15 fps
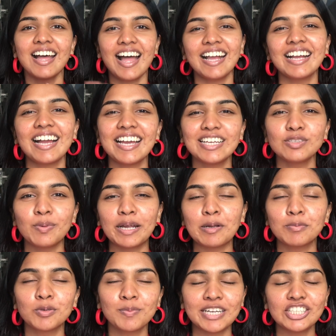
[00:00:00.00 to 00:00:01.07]
Hi guys,
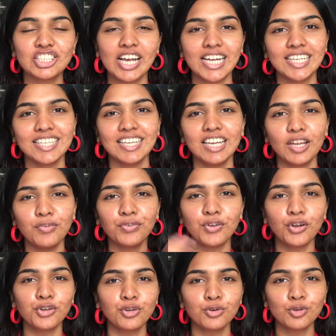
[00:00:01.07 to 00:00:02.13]
welcome to my channel. If you
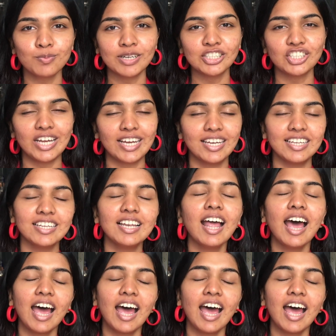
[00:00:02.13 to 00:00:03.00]
are new to my channel,